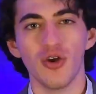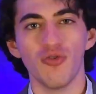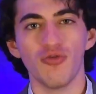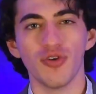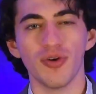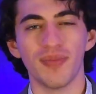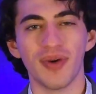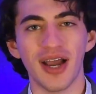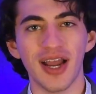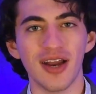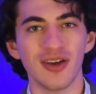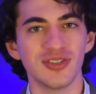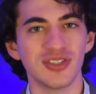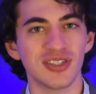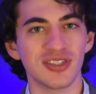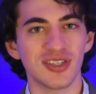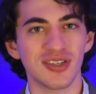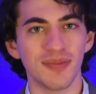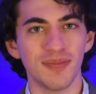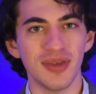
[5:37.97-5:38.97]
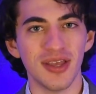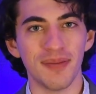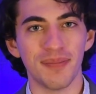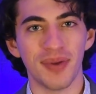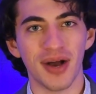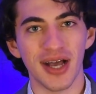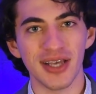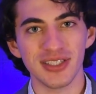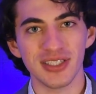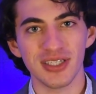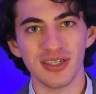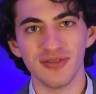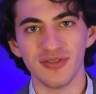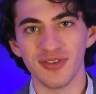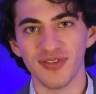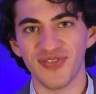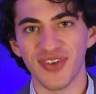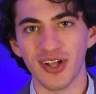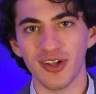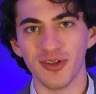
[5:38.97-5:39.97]
For buyers, this can be a positive
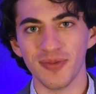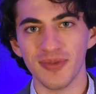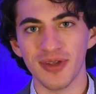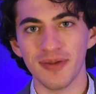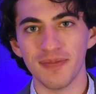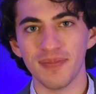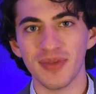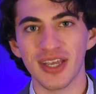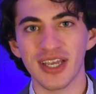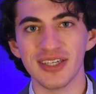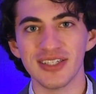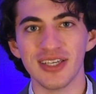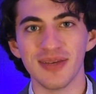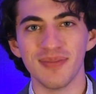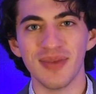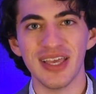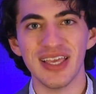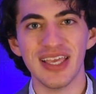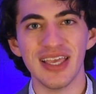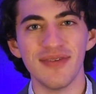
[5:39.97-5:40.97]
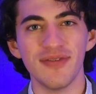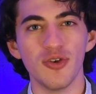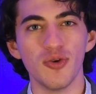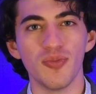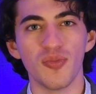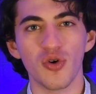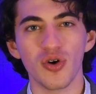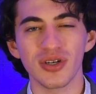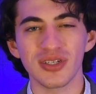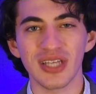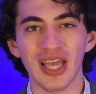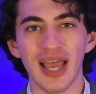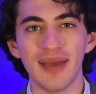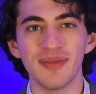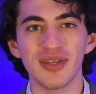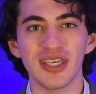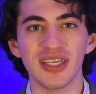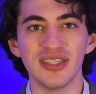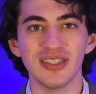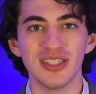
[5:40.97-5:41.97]
development because it may give you more
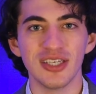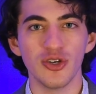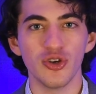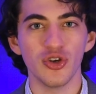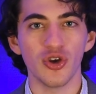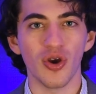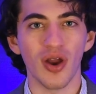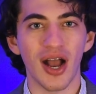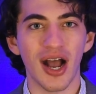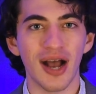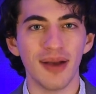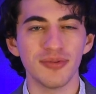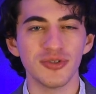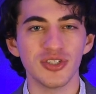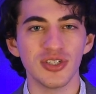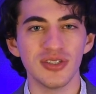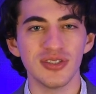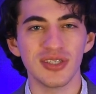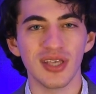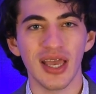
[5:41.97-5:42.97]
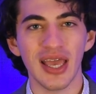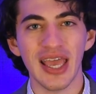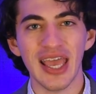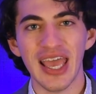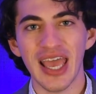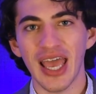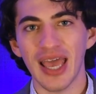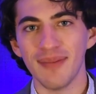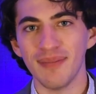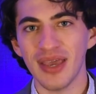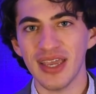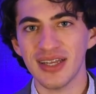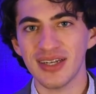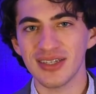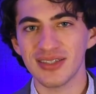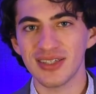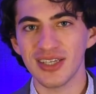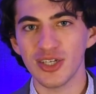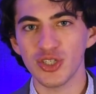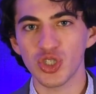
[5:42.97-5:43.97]
time to consider your options and make
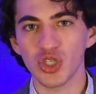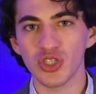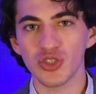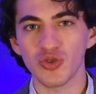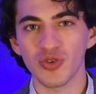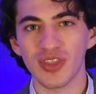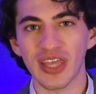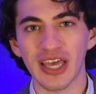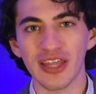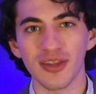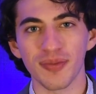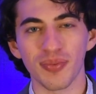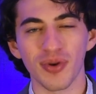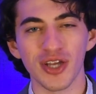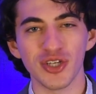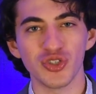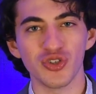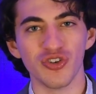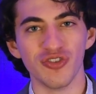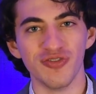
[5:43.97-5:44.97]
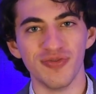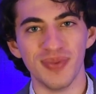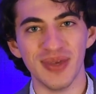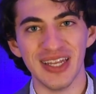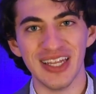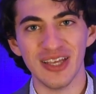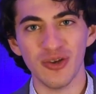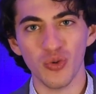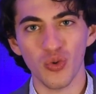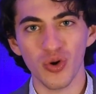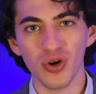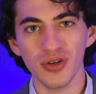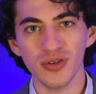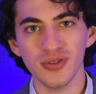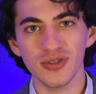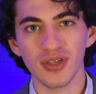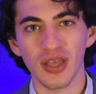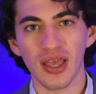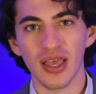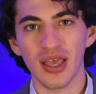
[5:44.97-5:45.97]
decisions without the pressure of bidding wars.